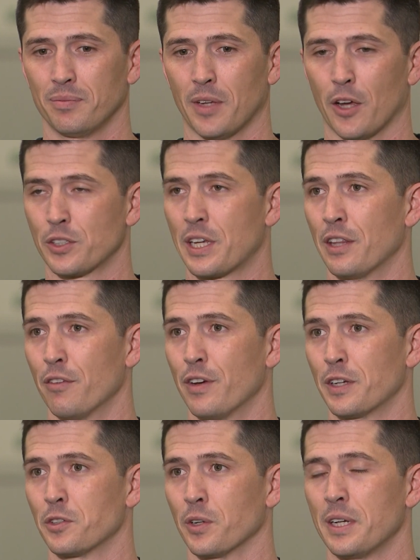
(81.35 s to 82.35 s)
us getting the
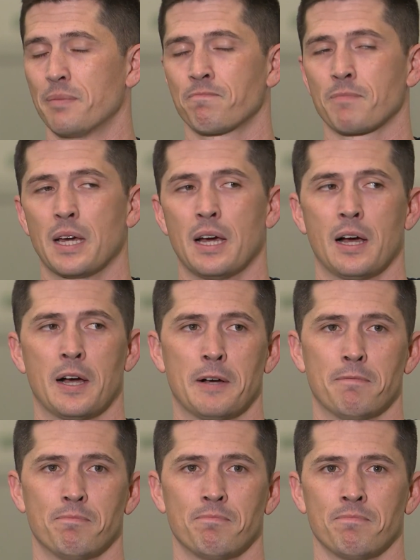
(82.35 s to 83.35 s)
victory.
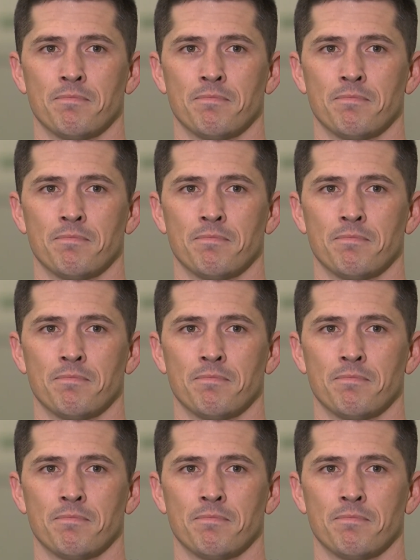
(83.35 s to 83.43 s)
Um,